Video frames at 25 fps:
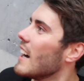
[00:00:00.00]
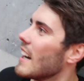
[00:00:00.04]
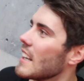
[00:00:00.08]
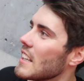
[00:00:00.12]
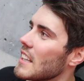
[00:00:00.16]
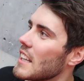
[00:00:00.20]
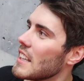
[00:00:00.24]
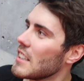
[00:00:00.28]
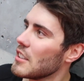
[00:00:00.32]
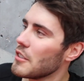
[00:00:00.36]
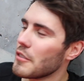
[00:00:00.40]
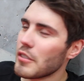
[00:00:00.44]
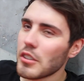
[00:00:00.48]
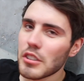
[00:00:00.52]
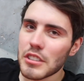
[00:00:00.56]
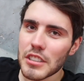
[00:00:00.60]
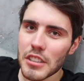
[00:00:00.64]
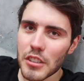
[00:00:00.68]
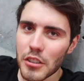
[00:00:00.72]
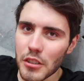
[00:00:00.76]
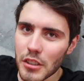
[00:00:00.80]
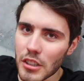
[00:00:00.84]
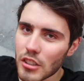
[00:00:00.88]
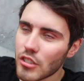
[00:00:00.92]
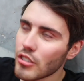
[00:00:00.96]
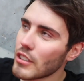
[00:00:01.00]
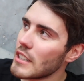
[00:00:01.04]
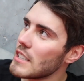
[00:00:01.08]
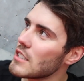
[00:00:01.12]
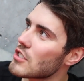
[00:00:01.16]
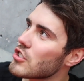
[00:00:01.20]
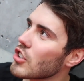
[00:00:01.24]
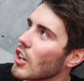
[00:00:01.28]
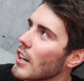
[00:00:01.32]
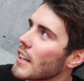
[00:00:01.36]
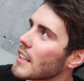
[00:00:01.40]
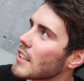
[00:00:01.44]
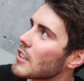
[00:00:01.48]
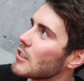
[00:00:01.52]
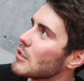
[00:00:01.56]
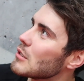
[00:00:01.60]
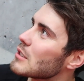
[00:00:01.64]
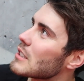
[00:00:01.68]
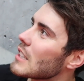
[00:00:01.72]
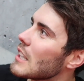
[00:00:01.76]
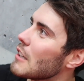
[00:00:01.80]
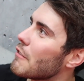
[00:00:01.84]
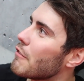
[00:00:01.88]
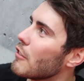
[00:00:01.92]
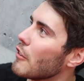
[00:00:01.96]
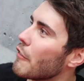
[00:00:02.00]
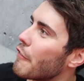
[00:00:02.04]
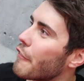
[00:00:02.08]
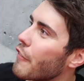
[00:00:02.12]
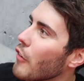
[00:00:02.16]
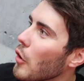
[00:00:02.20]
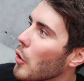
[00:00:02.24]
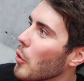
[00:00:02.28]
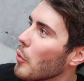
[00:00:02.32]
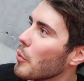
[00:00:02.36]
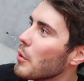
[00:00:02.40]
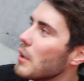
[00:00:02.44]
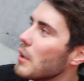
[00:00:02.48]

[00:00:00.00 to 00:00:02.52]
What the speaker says: And then you've also got the green triangles that if you fall,